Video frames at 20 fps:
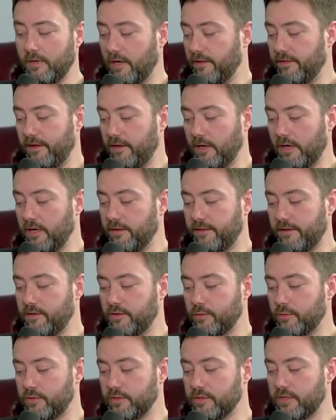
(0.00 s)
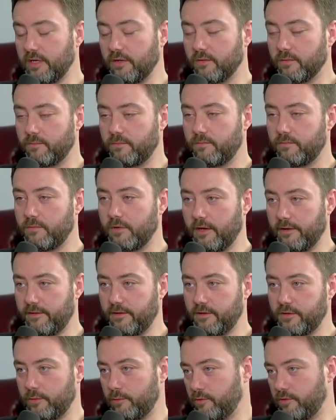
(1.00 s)
I think she would just kill them. I
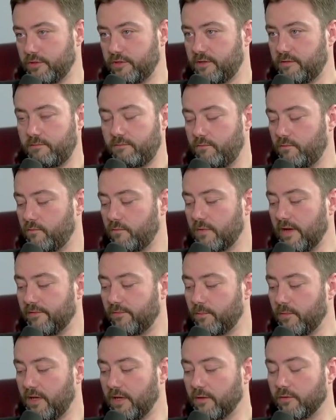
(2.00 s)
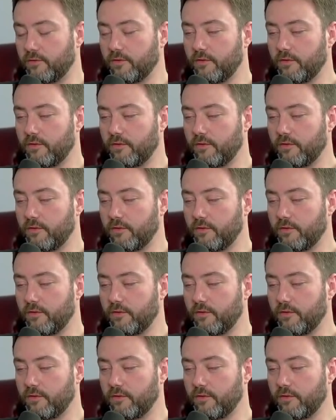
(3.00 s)
think she would just have them killed.